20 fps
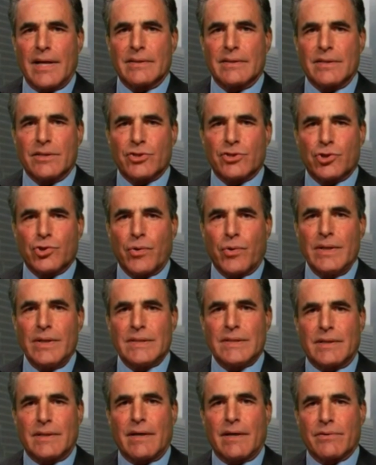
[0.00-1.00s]
and
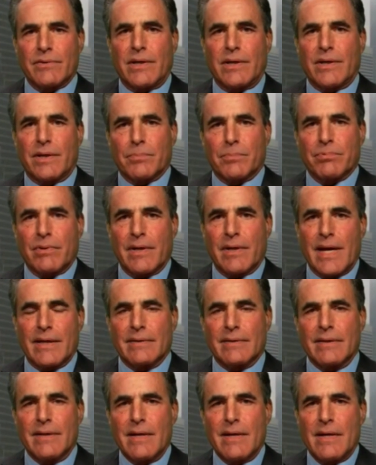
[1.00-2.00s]
disjointed health care
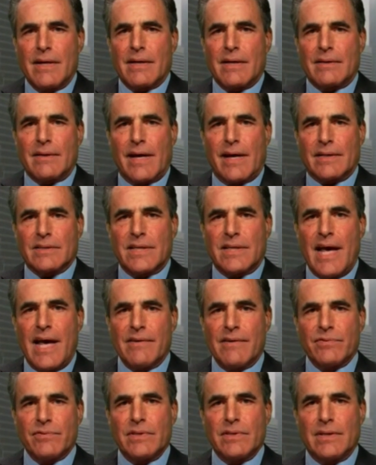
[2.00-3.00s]
plan that is
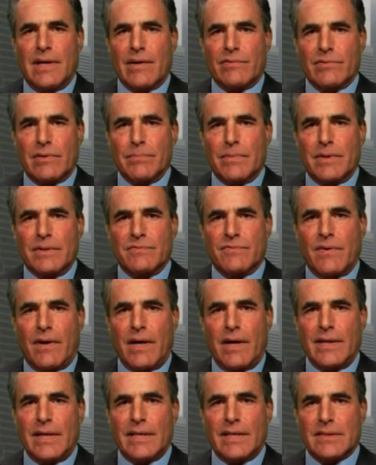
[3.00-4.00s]
heavily government
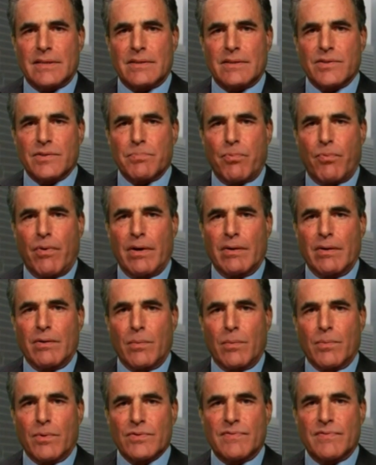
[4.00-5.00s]
financed at this point.
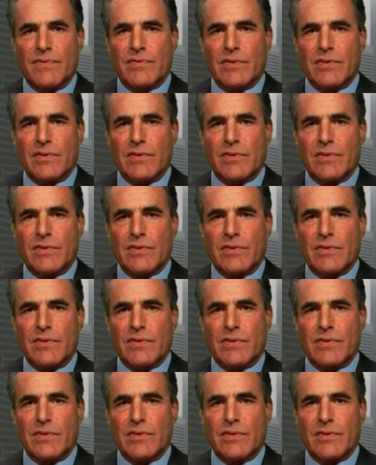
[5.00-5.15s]
Almost